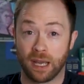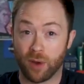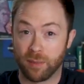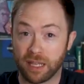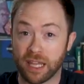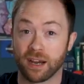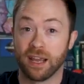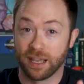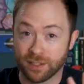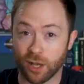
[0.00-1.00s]
I want to be clear,
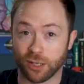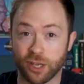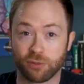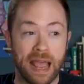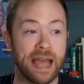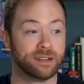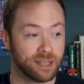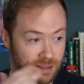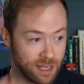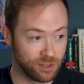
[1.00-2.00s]
it's also rad
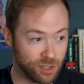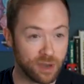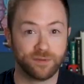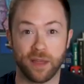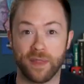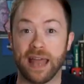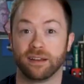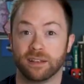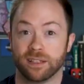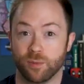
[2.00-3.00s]
that you have done that
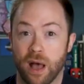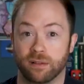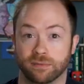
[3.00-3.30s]
as well.